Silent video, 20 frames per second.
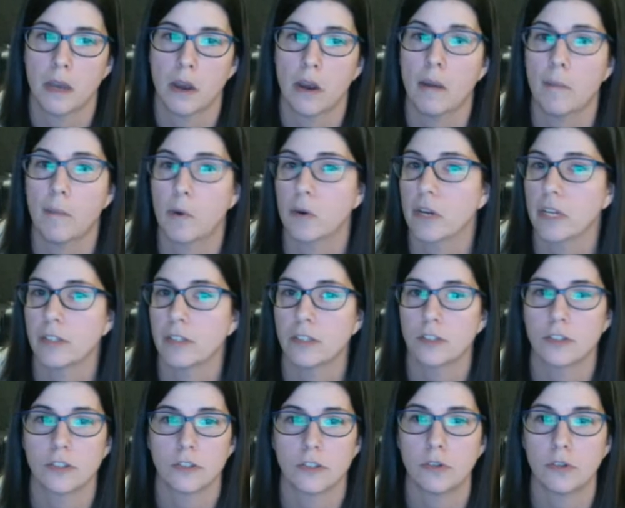or get
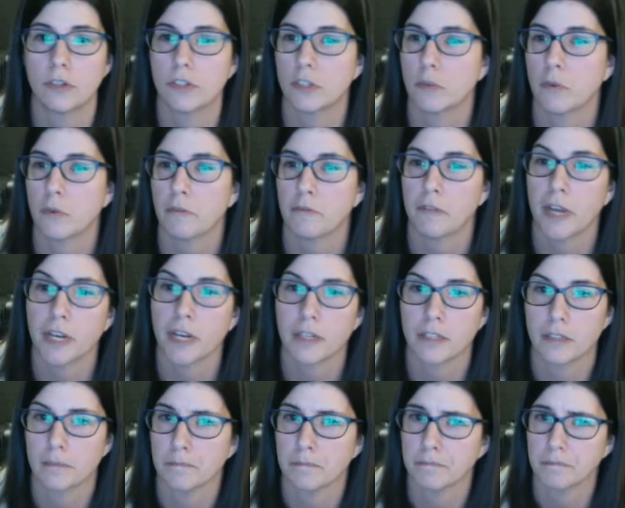just students to
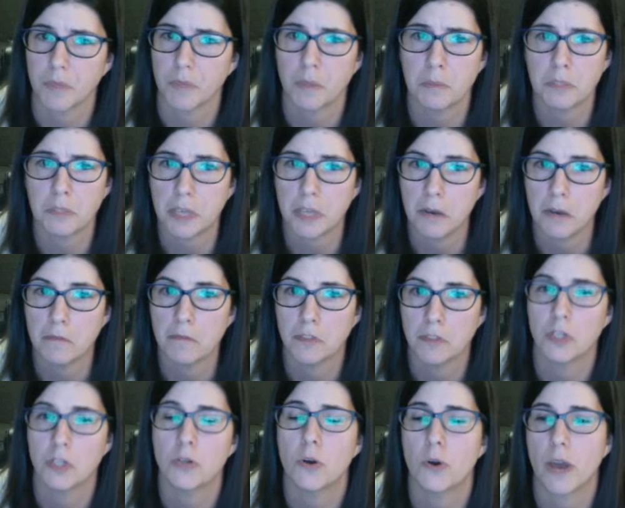reflect
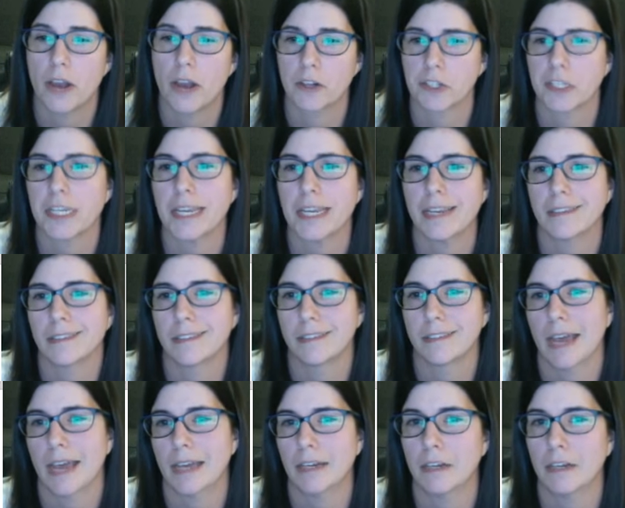themselves. You don't actually get
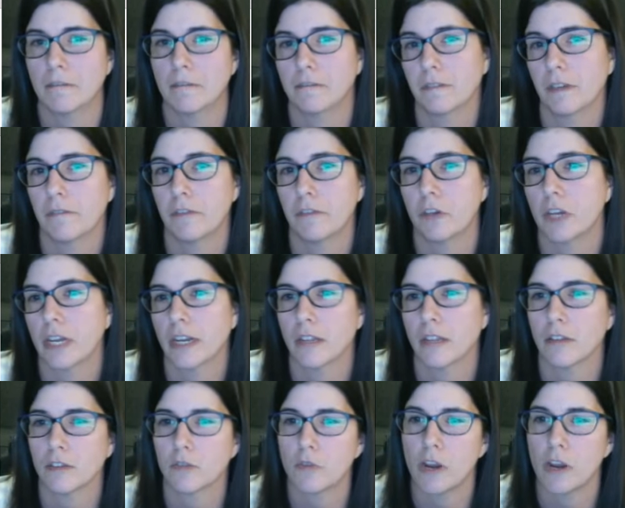data of if they're getting
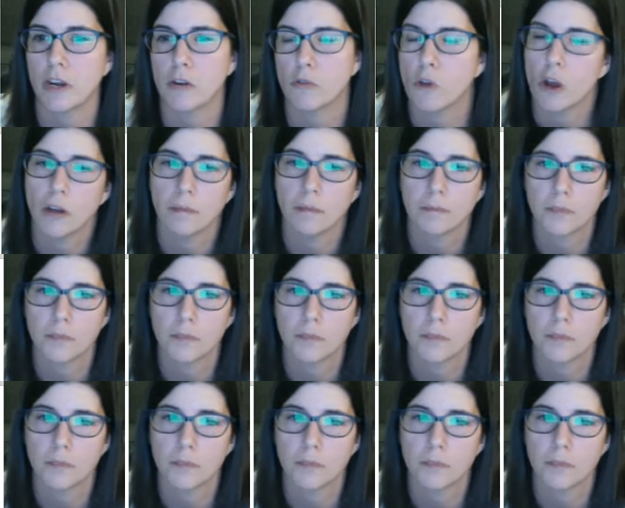this right or wrong.